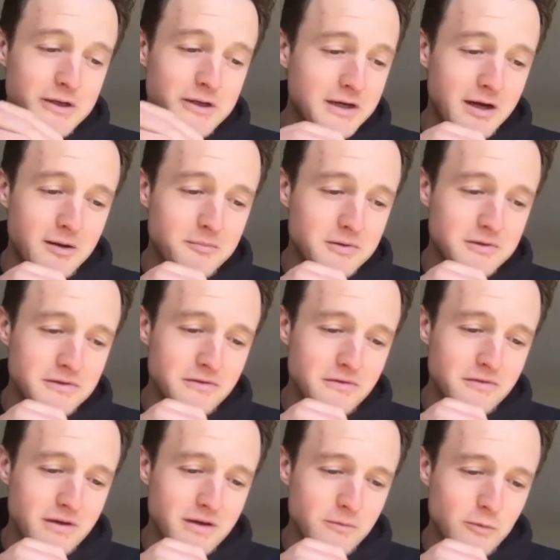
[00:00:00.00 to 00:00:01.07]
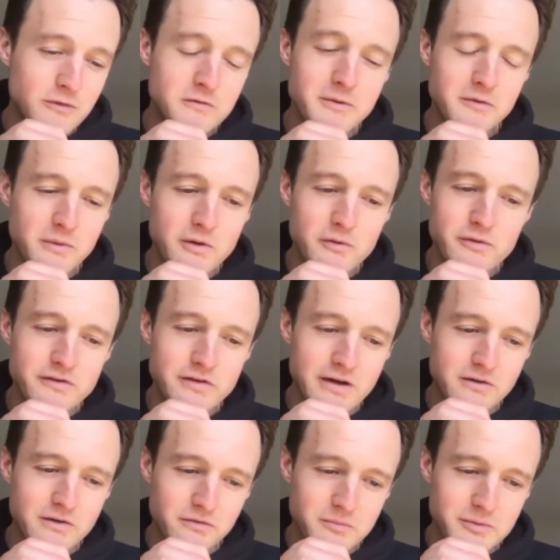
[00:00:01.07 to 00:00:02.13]
can help, please. Uh, what's the best way to reach
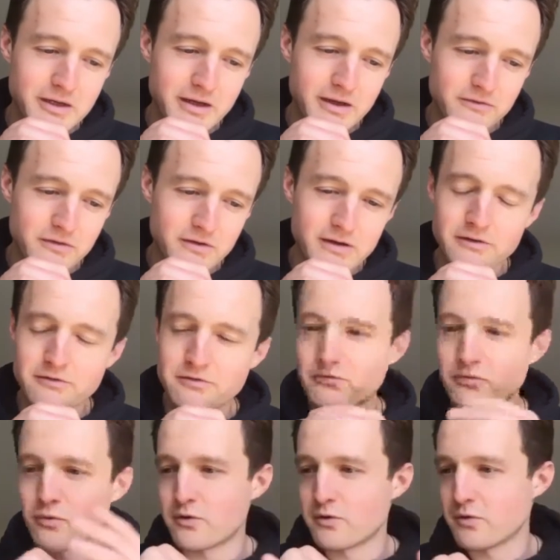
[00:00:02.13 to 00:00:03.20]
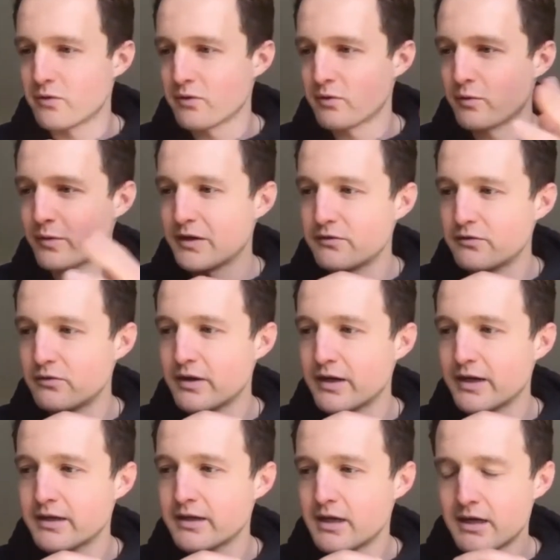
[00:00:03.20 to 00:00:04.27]
out if somebody has a connection for you or a way to do
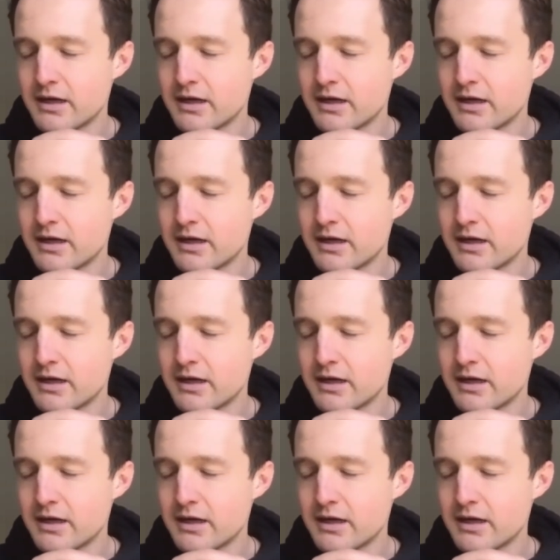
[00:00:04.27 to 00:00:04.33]
that?